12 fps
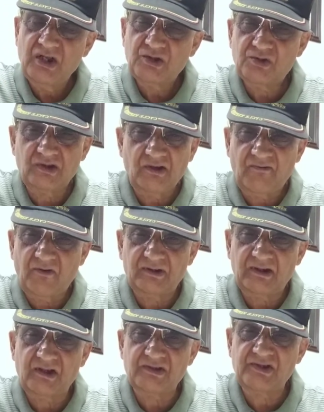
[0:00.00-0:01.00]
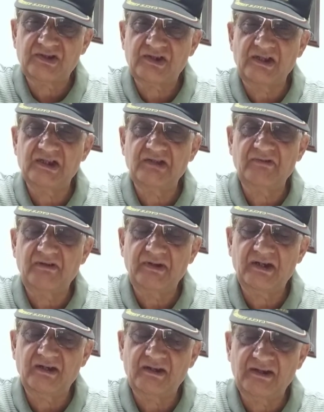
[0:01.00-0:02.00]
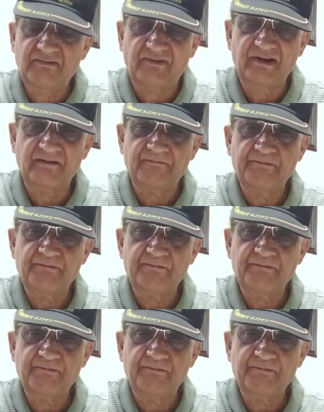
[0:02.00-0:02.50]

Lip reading: So therefore the consistency will be a little different.